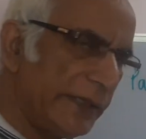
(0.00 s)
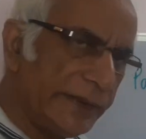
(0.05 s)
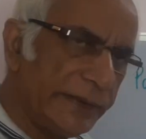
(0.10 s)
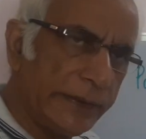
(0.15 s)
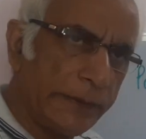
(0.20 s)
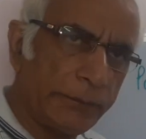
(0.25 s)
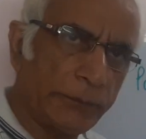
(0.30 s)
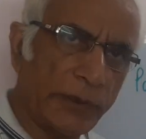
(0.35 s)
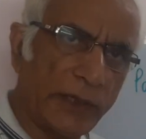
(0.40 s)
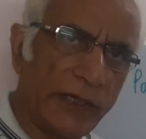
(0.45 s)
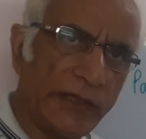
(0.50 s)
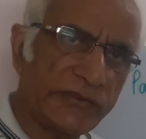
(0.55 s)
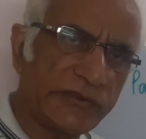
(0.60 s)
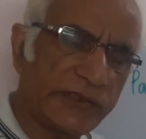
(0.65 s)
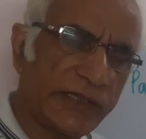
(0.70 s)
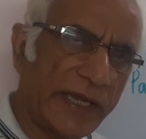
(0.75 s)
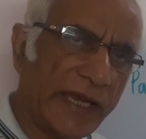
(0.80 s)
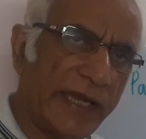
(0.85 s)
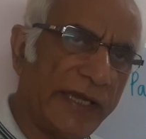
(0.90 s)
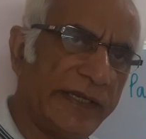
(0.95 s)
in the past
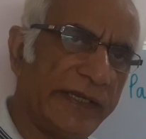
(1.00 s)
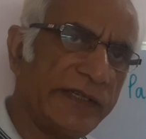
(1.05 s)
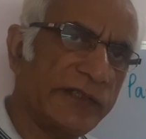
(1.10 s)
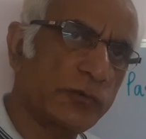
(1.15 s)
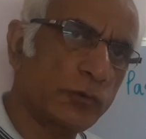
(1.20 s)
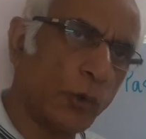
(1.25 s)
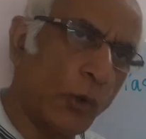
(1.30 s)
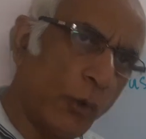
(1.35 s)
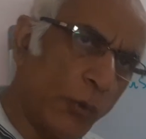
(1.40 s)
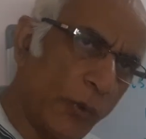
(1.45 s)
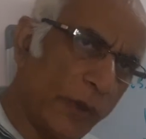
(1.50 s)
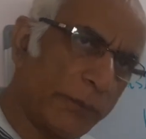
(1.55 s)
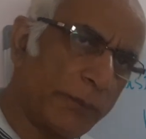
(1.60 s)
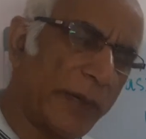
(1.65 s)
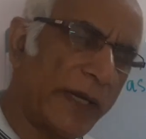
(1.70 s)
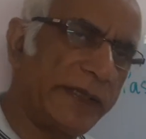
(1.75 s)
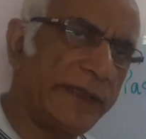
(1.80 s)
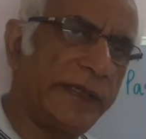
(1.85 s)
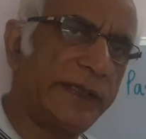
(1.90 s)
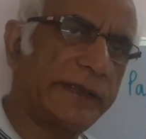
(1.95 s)
and is over
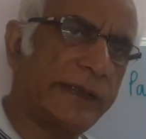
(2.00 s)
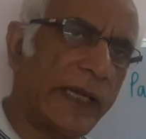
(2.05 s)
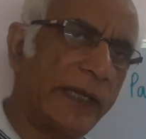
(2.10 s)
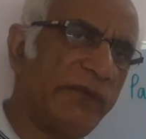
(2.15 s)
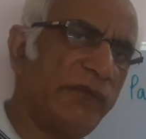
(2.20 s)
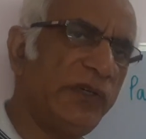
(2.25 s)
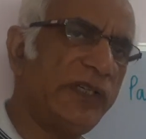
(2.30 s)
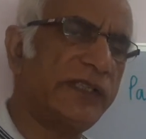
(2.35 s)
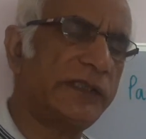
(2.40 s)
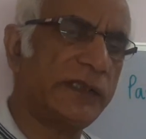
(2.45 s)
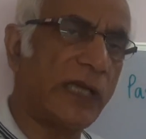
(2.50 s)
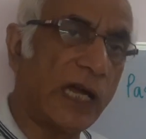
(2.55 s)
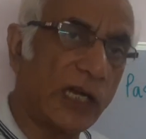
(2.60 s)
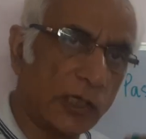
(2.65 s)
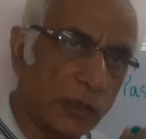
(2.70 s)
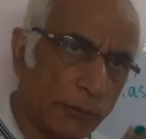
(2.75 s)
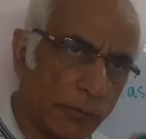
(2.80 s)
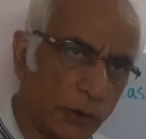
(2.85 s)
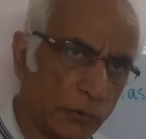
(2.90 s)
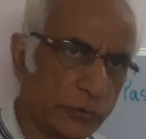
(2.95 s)
by the time we talk
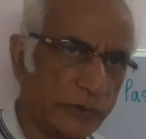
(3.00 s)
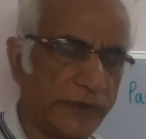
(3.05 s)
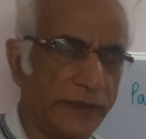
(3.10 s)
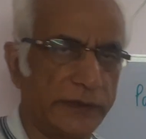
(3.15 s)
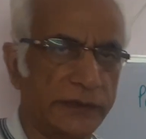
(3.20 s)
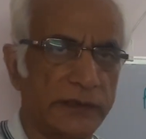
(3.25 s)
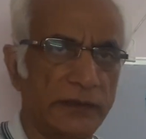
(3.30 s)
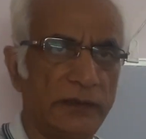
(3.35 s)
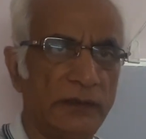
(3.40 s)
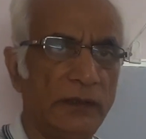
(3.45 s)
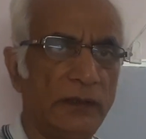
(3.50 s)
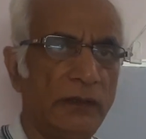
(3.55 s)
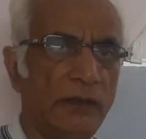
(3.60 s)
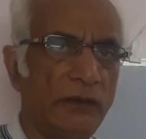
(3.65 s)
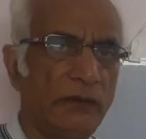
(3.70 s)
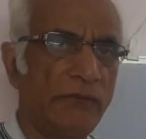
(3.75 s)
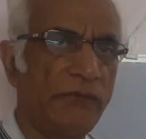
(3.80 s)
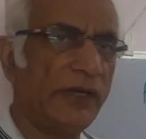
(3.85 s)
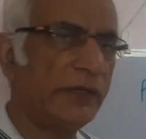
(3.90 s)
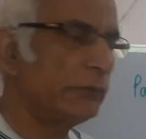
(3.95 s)
about it.
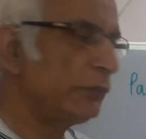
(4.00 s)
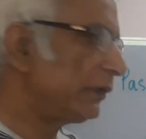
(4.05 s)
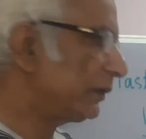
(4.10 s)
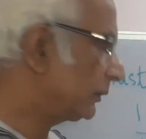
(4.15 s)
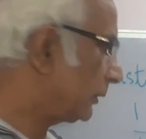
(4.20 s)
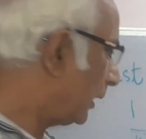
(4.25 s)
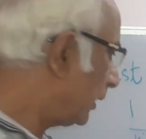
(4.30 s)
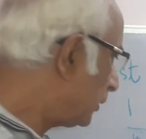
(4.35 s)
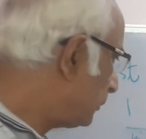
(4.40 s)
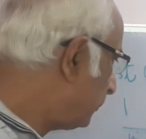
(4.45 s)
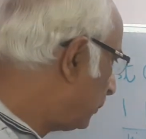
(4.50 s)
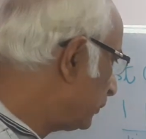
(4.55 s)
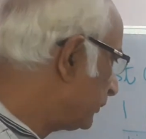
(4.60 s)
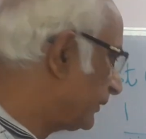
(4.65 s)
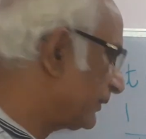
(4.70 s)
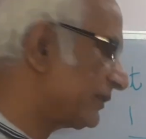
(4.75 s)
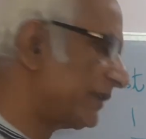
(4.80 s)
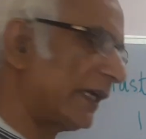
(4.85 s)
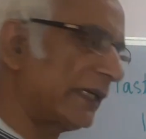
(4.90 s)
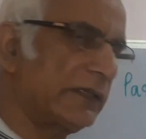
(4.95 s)
When we talk about
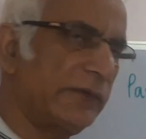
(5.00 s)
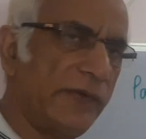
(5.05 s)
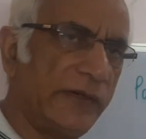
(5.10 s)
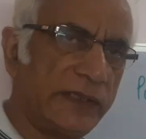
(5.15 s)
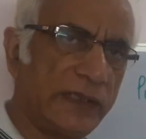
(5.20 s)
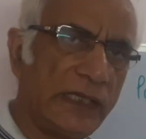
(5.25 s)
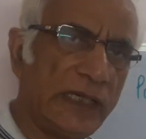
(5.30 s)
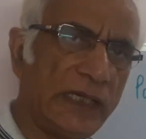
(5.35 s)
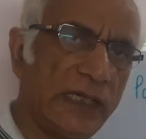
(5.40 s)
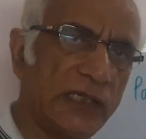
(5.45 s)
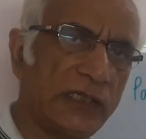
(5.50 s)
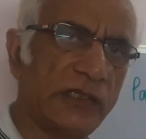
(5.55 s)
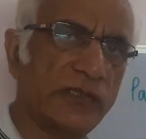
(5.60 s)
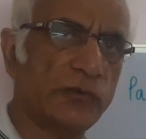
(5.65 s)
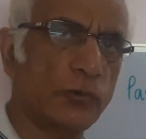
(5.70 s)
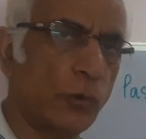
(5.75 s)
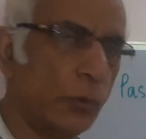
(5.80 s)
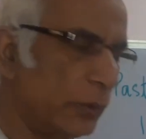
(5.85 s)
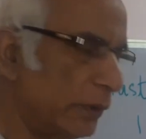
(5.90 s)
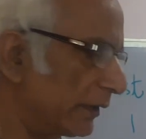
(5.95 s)
this activity, it
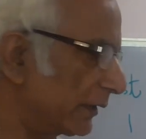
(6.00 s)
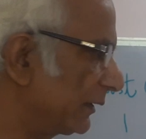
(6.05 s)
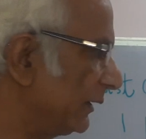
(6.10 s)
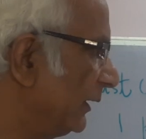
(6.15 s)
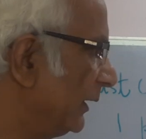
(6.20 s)
is over.